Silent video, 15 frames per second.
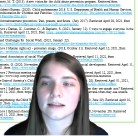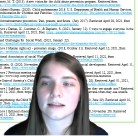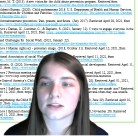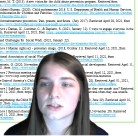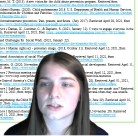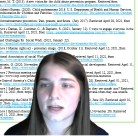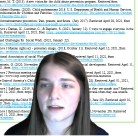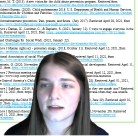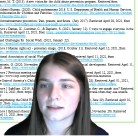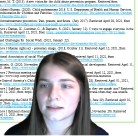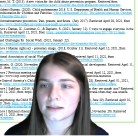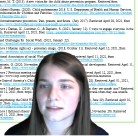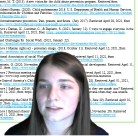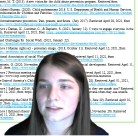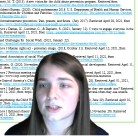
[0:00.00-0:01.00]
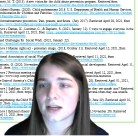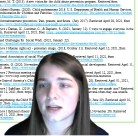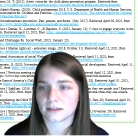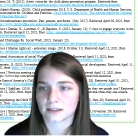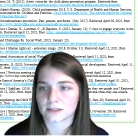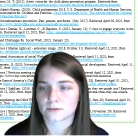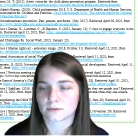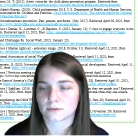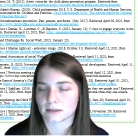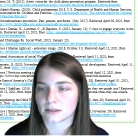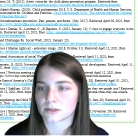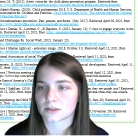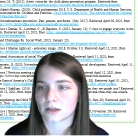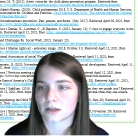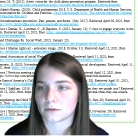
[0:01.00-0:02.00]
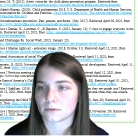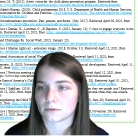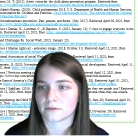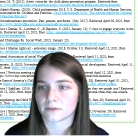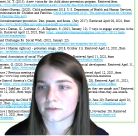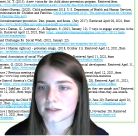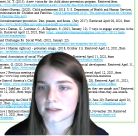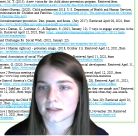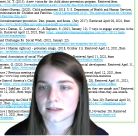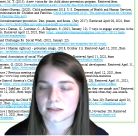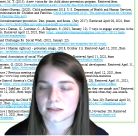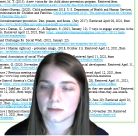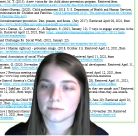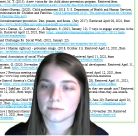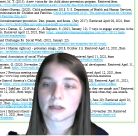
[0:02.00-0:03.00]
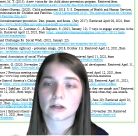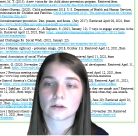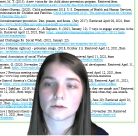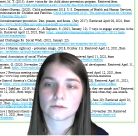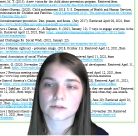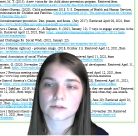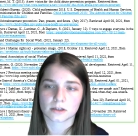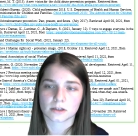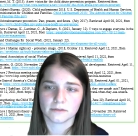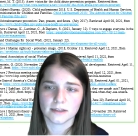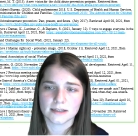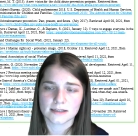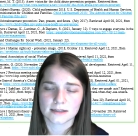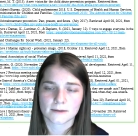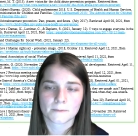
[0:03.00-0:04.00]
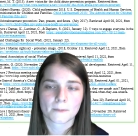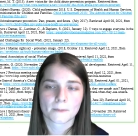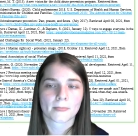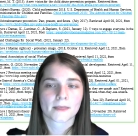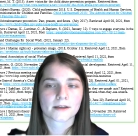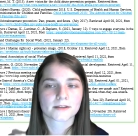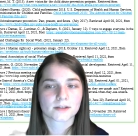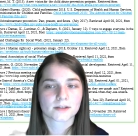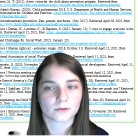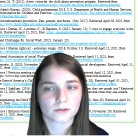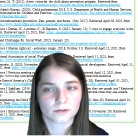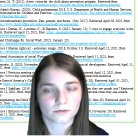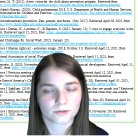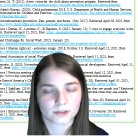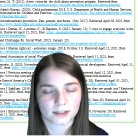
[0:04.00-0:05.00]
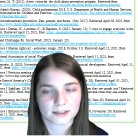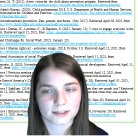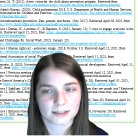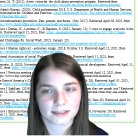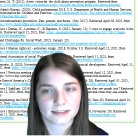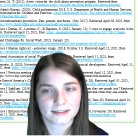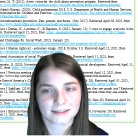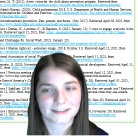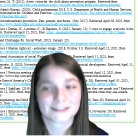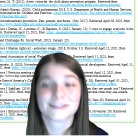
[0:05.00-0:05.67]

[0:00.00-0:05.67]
this challenge within the child welfare system include service, social justice,